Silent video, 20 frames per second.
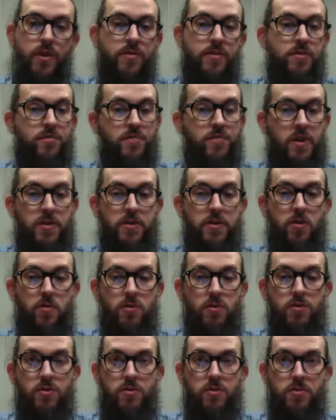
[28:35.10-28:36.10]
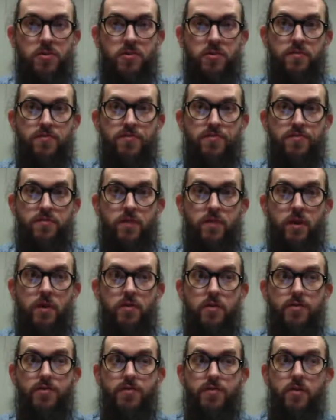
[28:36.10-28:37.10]
define a goal in terms of
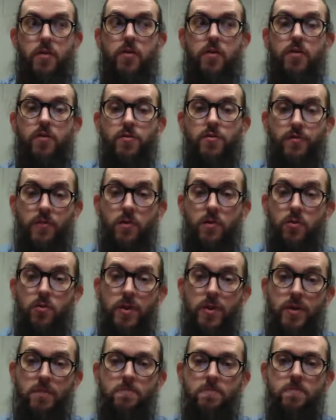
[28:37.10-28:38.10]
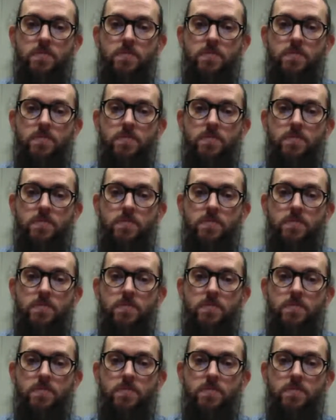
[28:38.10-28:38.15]
following.